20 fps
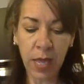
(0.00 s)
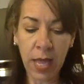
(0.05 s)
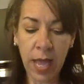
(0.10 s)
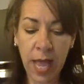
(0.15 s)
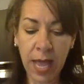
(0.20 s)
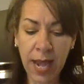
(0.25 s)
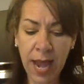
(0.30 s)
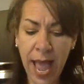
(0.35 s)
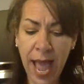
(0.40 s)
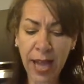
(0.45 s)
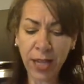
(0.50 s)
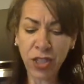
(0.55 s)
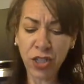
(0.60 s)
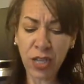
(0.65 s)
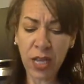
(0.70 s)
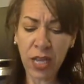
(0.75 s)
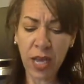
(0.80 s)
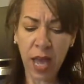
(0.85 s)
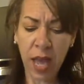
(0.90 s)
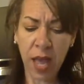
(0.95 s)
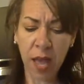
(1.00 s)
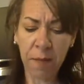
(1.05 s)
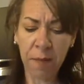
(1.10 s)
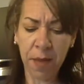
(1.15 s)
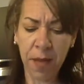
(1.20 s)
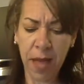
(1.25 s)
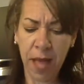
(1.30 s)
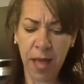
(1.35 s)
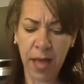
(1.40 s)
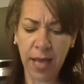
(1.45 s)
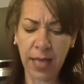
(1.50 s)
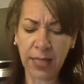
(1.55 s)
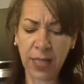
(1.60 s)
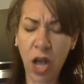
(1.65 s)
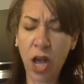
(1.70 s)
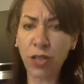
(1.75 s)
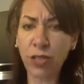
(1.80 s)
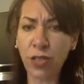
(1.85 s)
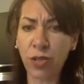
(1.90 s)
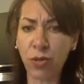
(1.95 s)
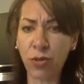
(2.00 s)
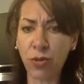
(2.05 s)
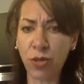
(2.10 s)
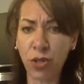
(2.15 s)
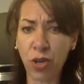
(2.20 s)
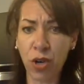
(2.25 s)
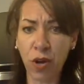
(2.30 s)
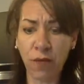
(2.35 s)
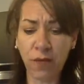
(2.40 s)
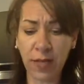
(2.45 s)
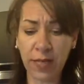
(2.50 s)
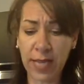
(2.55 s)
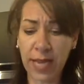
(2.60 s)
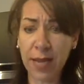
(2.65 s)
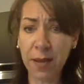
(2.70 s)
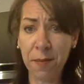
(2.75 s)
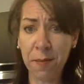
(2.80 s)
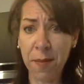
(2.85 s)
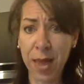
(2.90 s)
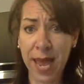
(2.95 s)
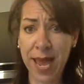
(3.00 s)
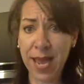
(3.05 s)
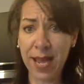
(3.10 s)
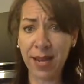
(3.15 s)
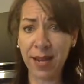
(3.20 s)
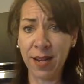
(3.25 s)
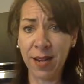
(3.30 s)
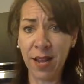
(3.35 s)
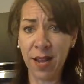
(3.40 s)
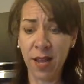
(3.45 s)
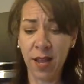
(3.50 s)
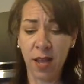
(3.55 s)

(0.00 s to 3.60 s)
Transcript: And actually, it's also served, it's like a main